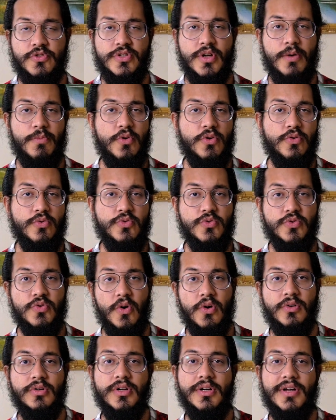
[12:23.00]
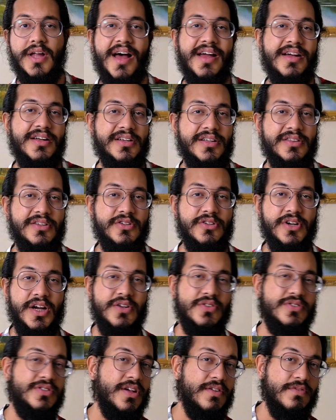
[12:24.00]
someone who's on a diet and they're trying
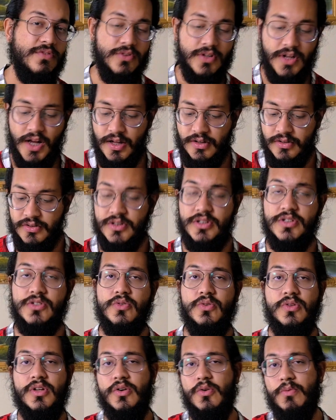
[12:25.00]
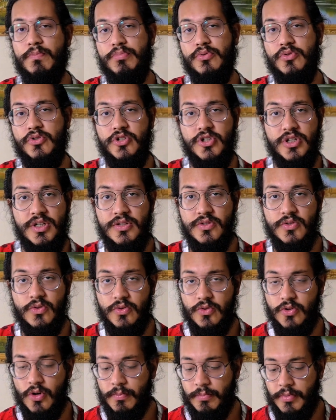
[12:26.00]
to save on calories, so they don't put cheese
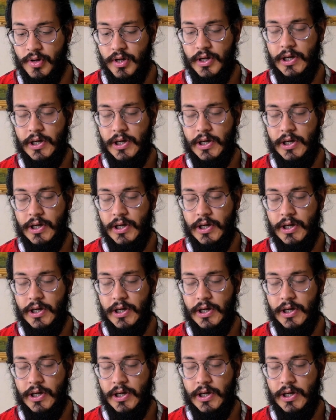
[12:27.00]
on top.